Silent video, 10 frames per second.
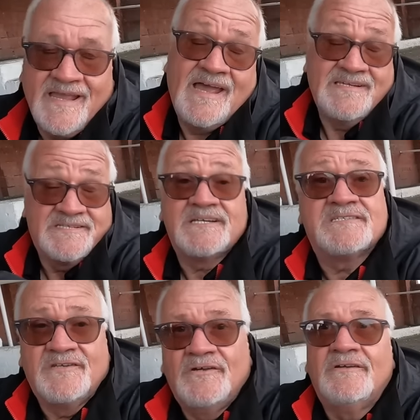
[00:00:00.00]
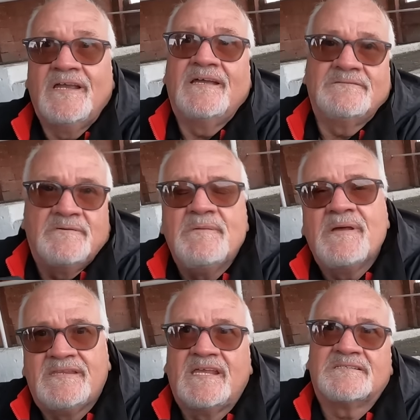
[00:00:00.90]
Yeah, 6-2. Yeah, a wee
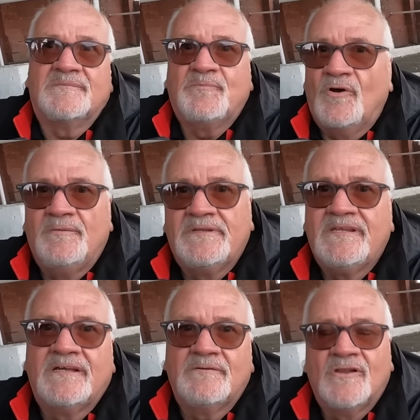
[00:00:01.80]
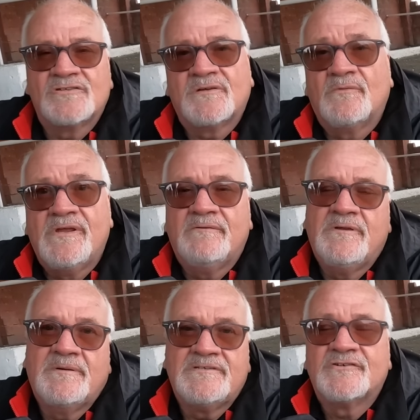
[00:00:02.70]
bit of disappointment there. We lost our way a
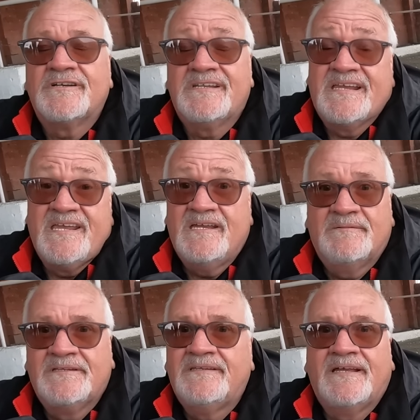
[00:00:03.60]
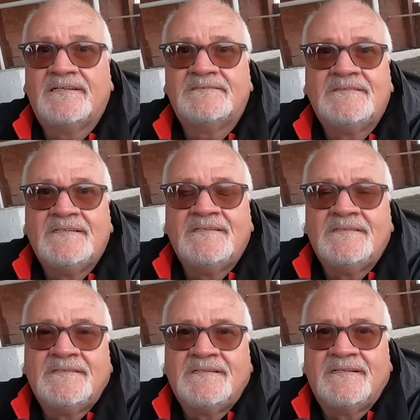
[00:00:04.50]
wee bit during the game, and
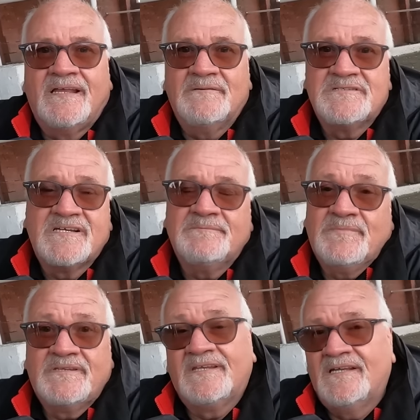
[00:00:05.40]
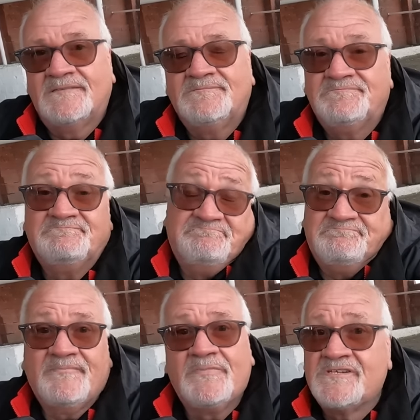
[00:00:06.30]
that was it. But
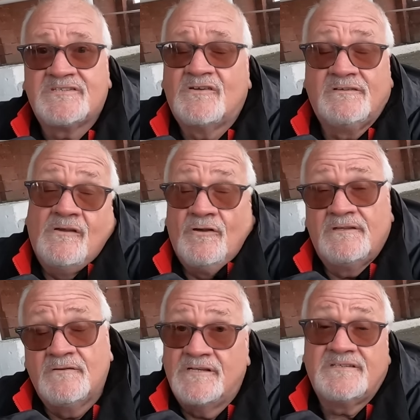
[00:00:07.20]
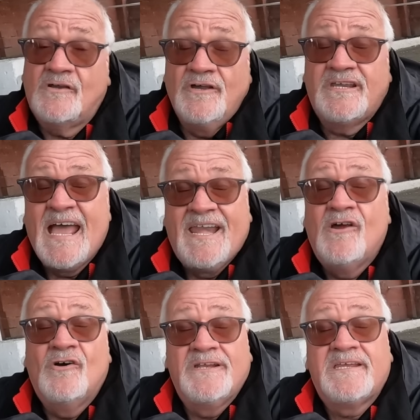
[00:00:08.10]
just got to
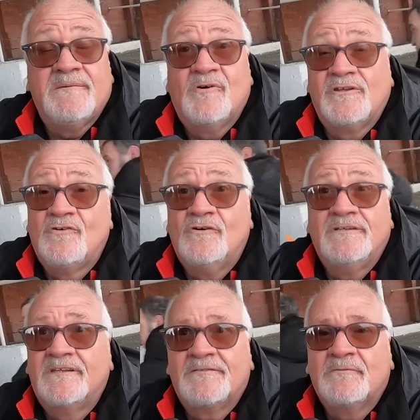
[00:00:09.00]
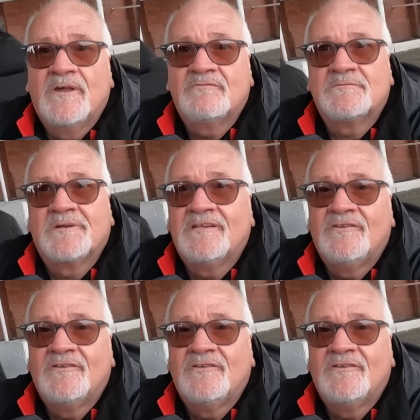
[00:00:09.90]
carry on and keep on going. There's nothing else we can do.